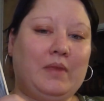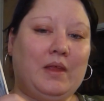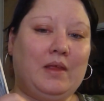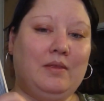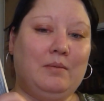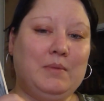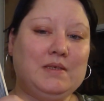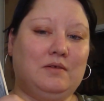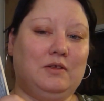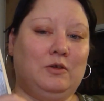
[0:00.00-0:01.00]
the Mystical
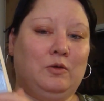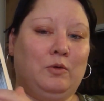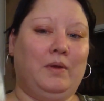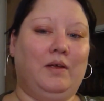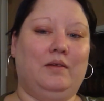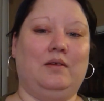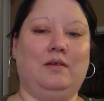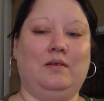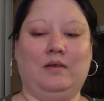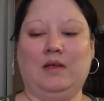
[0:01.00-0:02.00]
Lenormand.
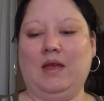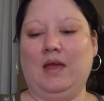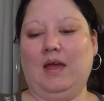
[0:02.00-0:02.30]
And